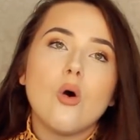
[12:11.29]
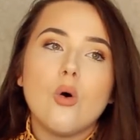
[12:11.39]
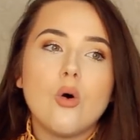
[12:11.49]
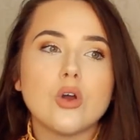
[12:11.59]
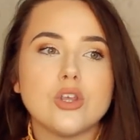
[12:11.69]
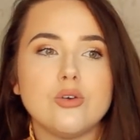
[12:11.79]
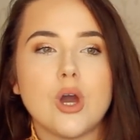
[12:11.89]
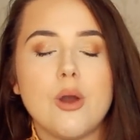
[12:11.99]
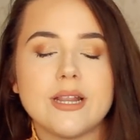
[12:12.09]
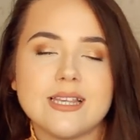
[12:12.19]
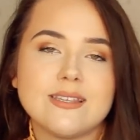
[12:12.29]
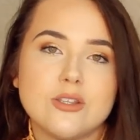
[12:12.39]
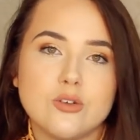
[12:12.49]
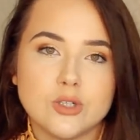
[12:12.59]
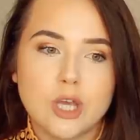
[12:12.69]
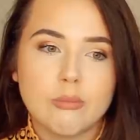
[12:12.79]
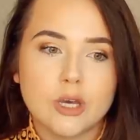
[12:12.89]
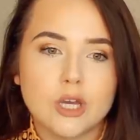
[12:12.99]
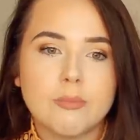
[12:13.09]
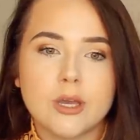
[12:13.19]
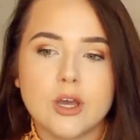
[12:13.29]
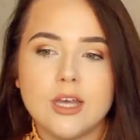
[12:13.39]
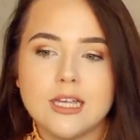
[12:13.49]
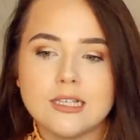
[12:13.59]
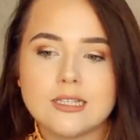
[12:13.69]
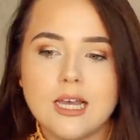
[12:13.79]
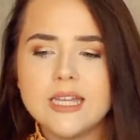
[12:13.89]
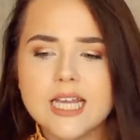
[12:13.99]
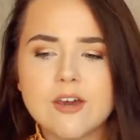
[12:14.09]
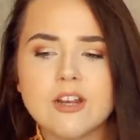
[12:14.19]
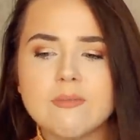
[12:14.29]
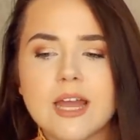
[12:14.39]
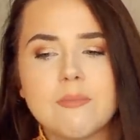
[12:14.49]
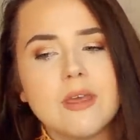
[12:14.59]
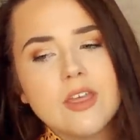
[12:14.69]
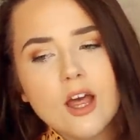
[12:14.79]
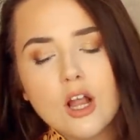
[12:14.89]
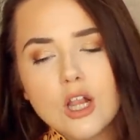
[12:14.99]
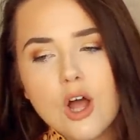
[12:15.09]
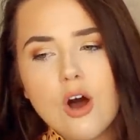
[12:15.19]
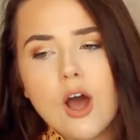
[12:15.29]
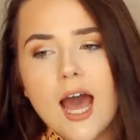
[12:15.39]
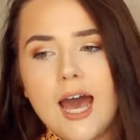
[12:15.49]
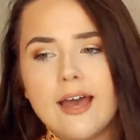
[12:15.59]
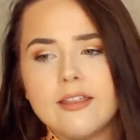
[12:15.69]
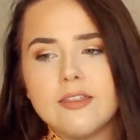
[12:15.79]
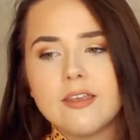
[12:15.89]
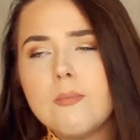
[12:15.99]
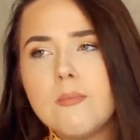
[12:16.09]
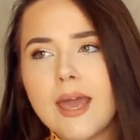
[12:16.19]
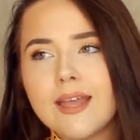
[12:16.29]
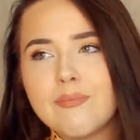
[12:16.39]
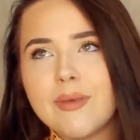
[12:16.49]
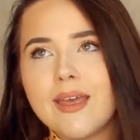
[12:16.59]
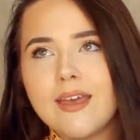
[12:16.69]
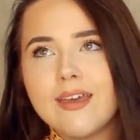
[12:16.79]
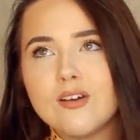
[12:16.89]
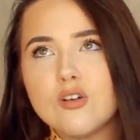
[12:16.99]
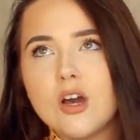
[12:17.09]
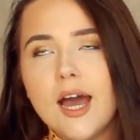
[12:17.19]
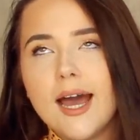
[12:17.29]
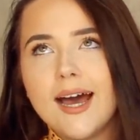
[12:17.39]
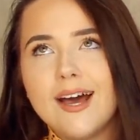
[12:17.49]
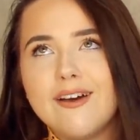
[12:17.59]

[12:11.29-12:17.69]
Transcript: or you go and listen to the audiobook, because it definitely made me think a lot and made me uh,